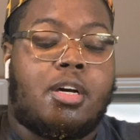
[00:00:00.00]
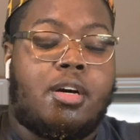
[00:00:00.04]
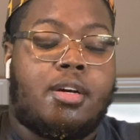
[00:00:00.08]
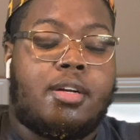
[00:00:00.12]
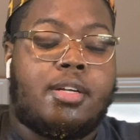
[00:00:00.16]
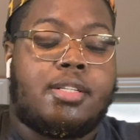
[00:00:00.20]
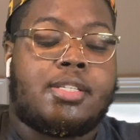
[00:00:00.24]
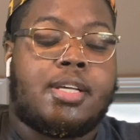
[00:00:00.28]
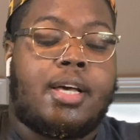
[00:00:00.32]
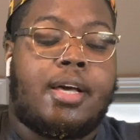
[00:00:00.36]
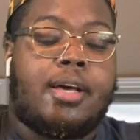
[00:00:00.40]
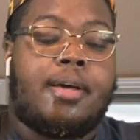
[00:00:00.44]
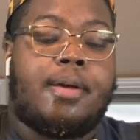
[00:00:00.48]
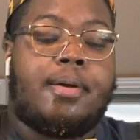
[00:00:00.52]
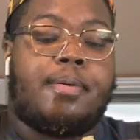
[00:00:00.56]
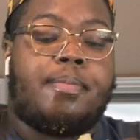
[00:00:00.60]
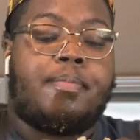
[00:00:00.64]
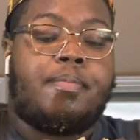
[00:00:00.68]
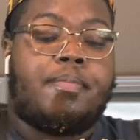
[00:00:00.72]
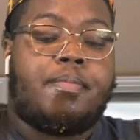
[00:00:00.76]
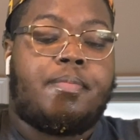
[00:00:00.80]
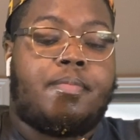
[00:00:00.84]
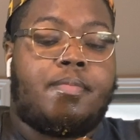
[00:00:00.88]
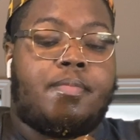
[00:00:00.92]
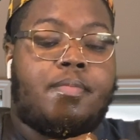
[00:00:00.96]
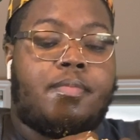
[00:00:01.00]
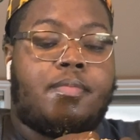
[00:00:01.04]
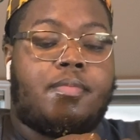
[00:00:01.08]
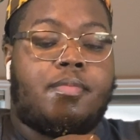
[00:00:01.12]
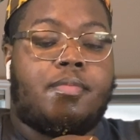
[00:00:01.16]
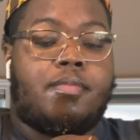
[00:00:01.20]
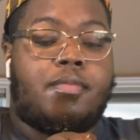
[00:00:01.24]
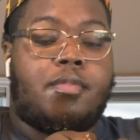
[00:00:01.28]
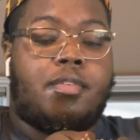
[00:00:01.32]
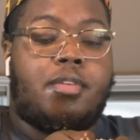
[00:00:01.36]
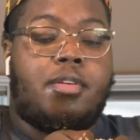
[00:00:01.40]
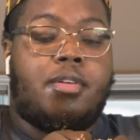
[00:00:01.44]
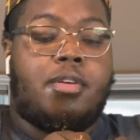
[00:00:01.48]
the time.
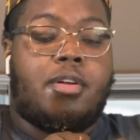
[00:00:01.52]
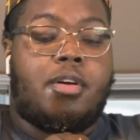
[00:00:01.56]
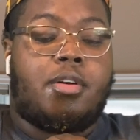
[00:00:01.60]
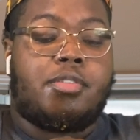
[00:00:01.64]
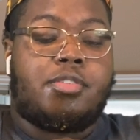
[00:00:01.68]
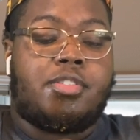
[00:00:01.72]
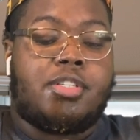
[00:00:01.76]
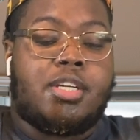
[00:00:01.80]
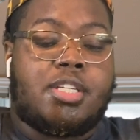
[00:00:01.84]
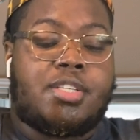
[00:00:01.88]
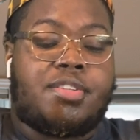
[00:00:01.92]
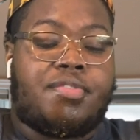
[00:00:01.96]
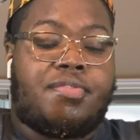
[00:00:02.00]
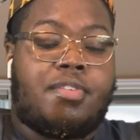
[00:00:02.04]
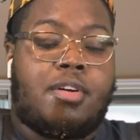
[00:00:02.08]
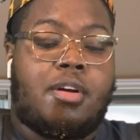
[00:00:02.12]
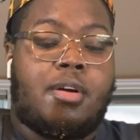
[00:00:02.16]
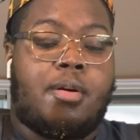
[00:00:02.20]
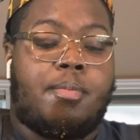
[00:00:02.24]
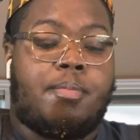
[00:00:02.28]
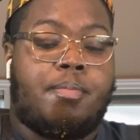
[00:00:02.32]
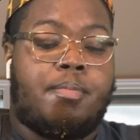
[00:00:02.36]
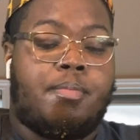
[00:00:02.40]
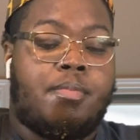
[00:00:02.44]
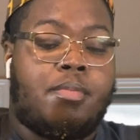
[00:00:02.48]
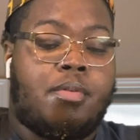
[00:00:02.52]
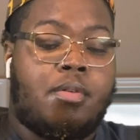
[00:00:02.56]
You know, just from